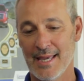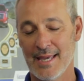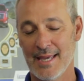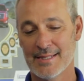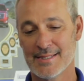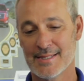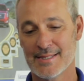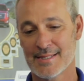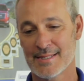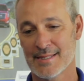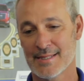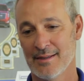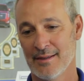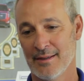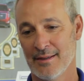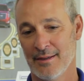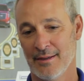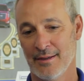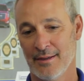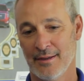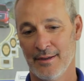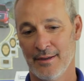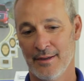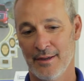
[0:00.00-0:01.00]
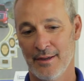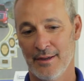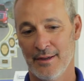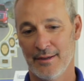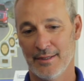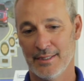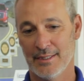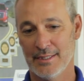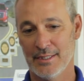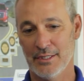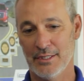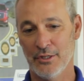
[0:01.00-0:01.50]
It's
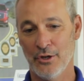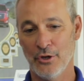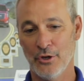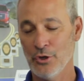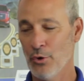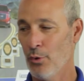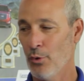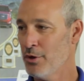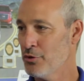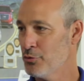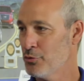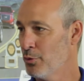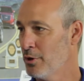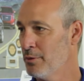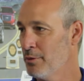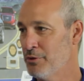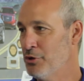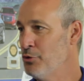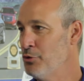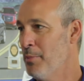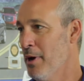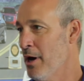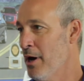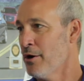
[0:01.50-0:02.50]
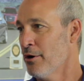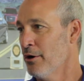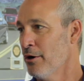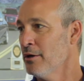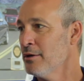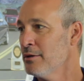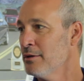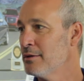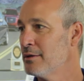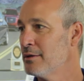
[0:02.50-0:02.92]
you always want to do better.